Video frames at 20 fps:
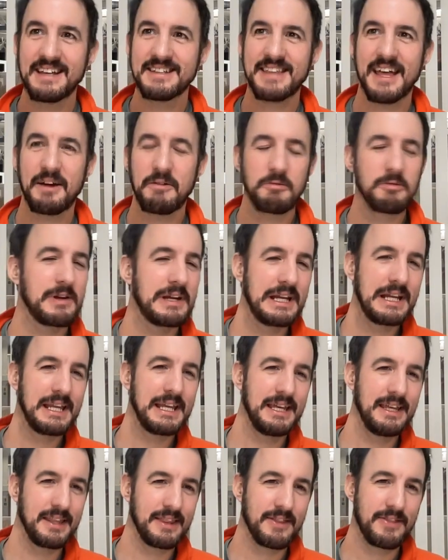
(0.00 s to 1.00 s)
that
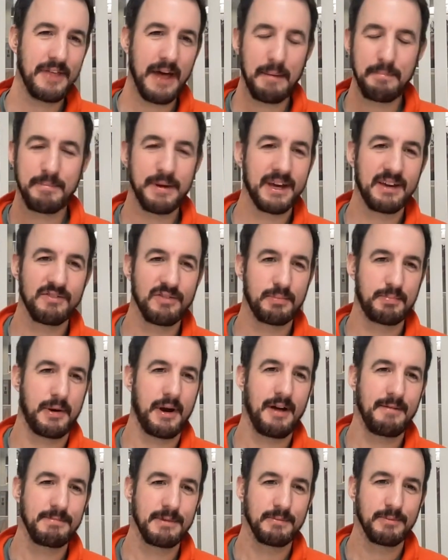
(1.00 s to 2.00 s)
really that big of a
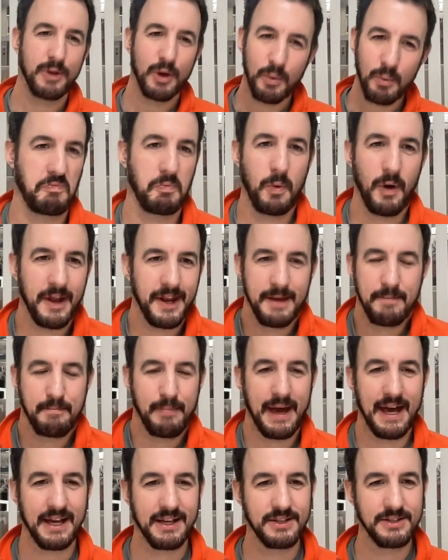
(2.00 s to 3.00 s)
problem, though? What
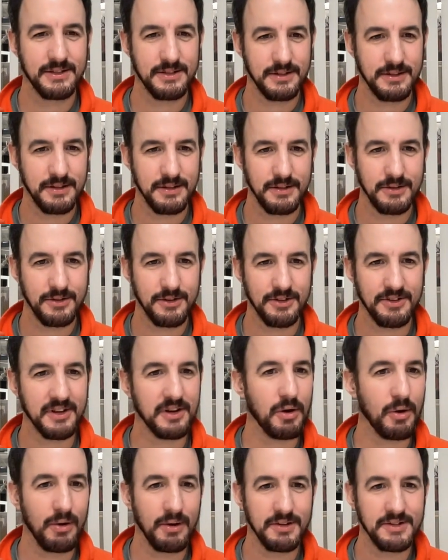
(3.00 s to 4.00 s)
impacts does it
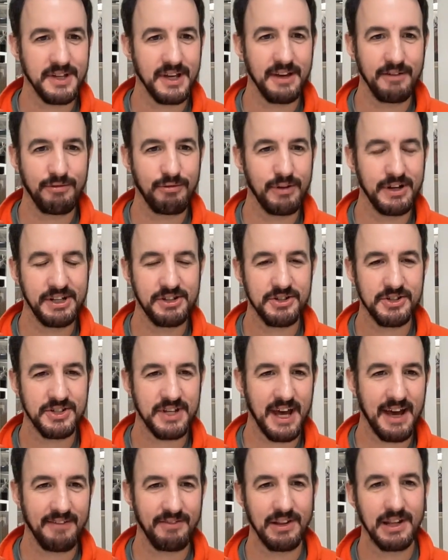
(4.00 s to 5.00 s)
cause if we just
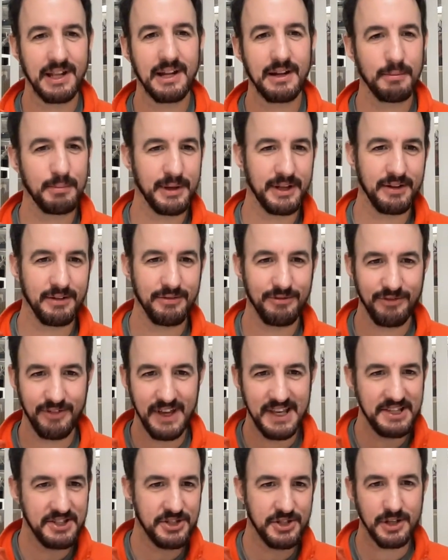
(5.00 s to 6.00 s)
have a little bit of
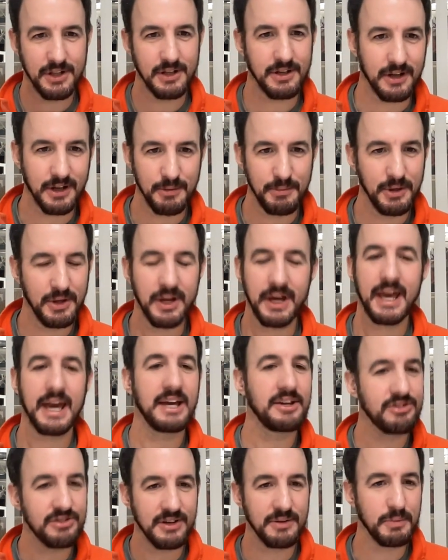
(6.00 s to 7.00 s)
insular
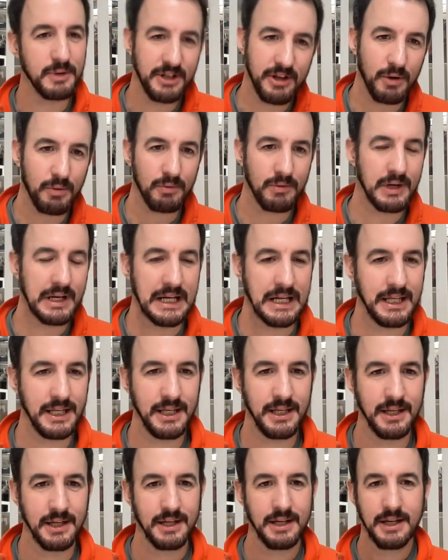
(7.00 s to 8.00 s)
communication and we don't really
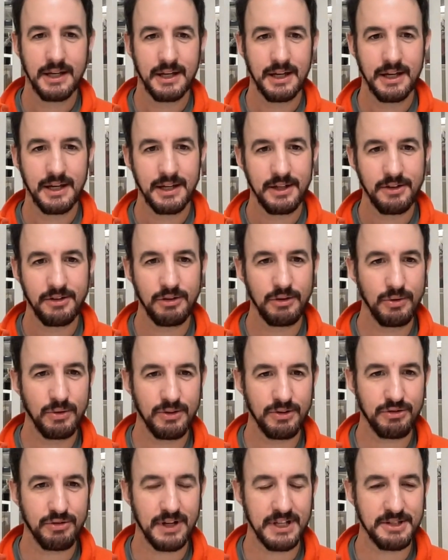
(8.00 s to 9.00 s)
do the
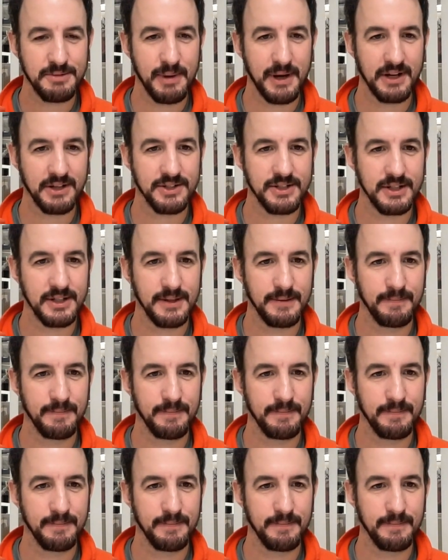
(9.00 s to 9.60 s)
transparency?